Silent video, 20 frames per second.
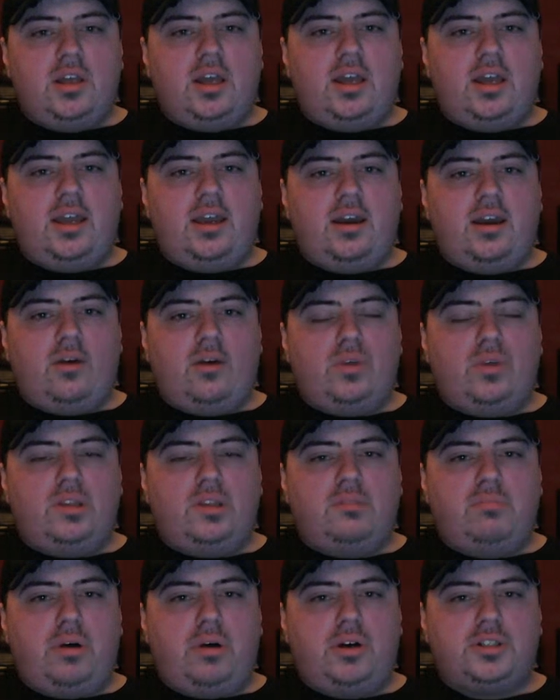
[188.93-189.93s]
uh, I will
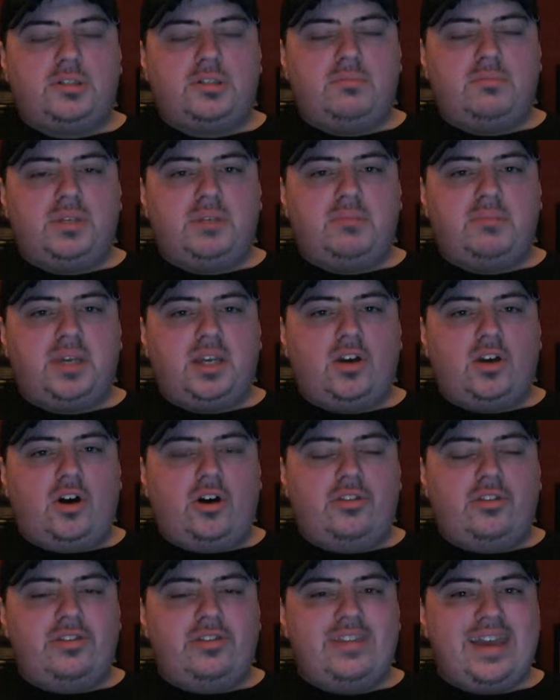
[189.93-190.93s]
possibly be
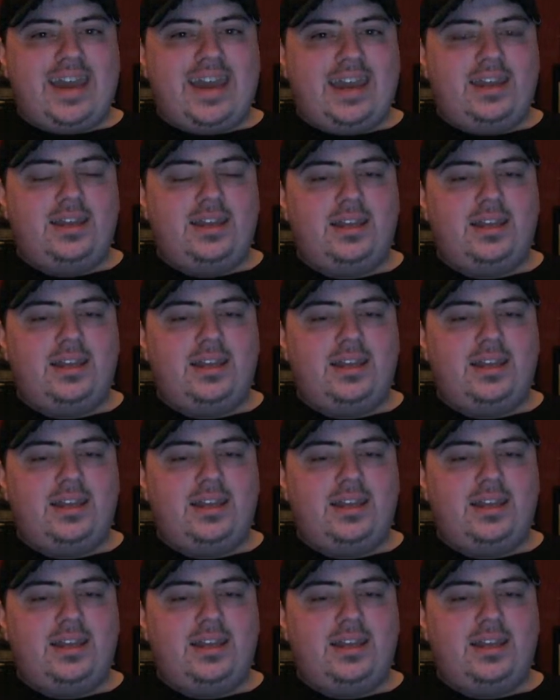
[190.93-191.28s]
on there.